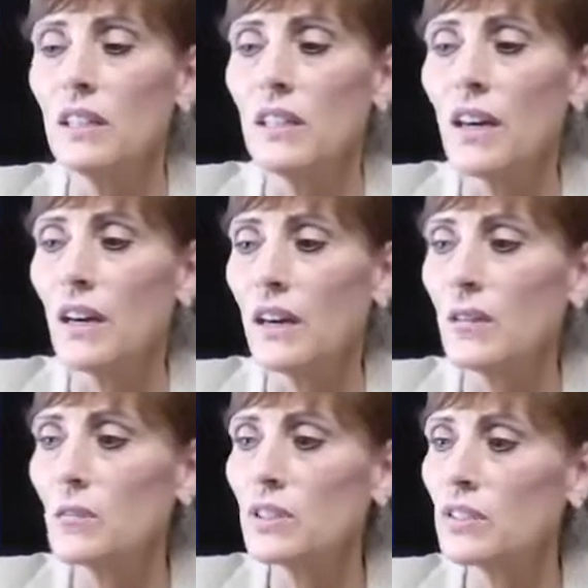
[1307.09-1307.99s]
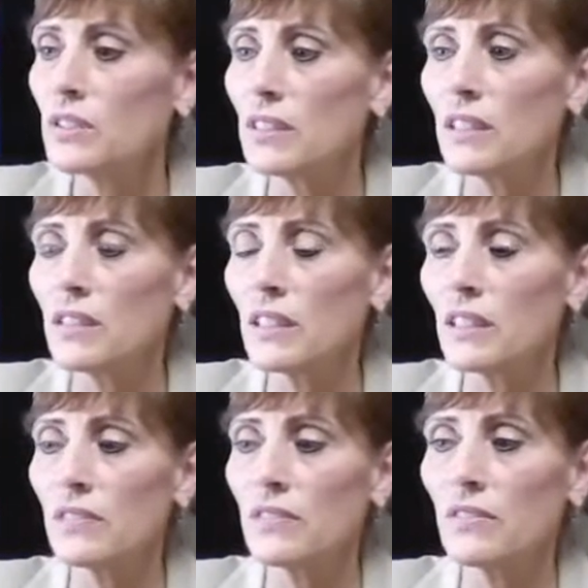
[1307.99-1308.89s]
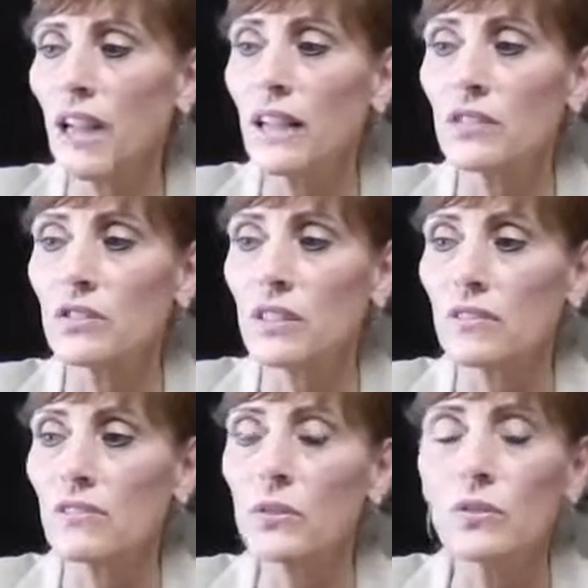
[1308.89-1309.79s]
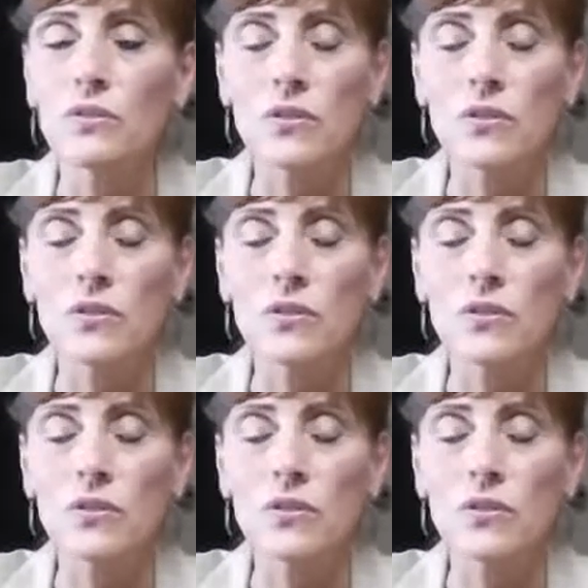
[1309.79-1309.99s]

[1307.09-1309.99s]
um, reducing the intake of allergic foods.